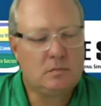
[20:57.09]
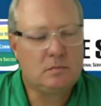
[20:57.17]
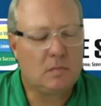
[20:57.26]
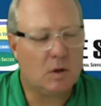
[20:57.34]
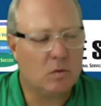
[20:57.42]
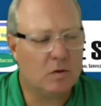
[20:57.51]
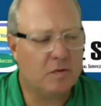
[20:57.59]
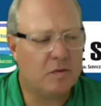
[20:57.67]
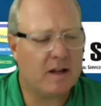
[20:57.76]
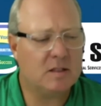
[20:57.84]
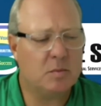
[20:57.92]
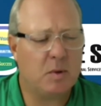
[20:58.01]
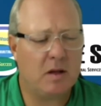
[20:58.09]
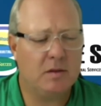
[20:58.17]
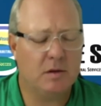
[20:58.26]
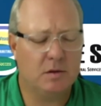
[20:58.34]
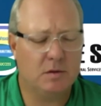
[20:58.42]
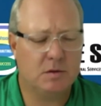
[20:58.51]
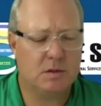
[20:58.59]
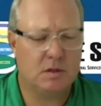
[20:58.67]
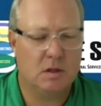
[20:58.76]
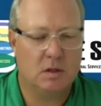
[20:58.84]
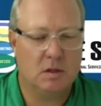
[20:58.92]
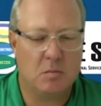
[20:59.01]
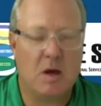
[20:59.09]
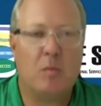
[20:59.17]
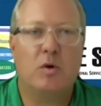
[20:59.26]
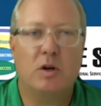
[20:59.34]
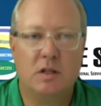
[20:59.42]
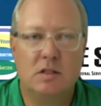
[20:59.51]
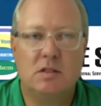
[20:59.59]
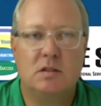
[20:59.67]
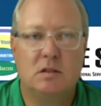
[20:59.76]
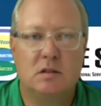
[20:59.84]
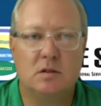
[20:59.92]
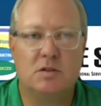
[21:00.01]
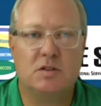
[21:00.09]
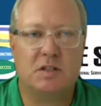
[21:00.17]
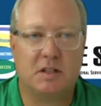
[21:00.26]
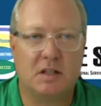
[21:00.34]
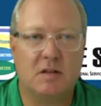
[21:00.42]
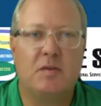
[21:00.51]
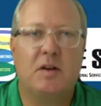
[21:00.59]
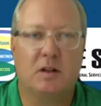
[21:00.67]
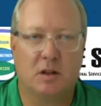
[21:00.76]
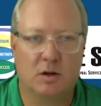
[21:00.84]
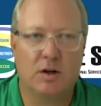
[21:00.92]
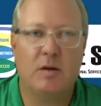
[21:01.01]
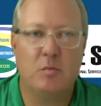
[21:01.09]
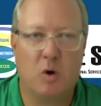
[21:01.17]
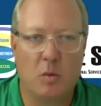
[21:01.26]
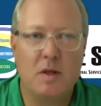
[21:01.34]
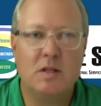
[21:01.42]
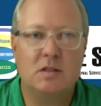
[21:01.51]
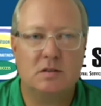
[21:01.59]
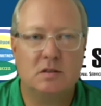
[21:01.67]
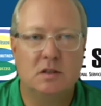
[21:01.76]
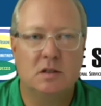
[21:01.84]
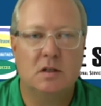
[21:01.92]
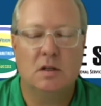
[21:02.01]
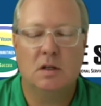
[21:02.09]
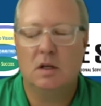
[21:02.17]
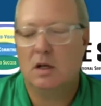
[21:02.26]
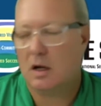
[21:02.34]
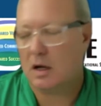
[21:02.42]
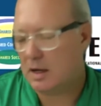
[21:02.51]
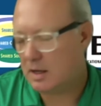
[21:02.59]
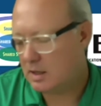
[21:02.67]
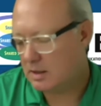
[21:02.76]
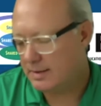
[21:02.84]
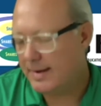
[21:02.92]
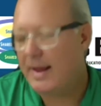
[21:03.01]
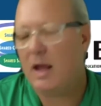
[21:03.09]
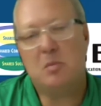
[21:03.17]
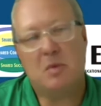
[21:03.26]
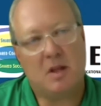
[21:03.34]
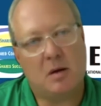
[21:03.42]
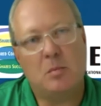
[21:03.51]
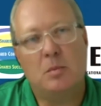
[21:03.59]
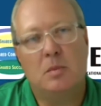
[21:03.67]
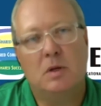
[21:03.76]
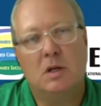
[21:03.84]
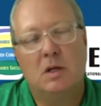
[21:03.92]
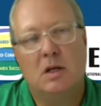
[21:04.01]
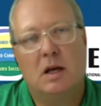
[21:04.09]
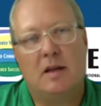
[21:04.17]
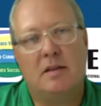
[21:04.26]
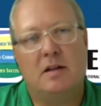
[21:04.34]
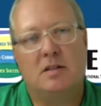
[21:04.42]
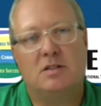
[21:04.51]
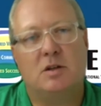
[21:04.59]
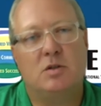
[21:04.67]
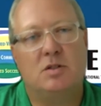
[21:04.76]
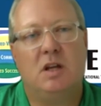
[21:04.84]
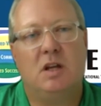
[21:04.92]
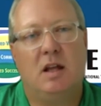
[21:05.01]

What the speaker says: reflect upon those memories, those significant learning moments, name them, and then associate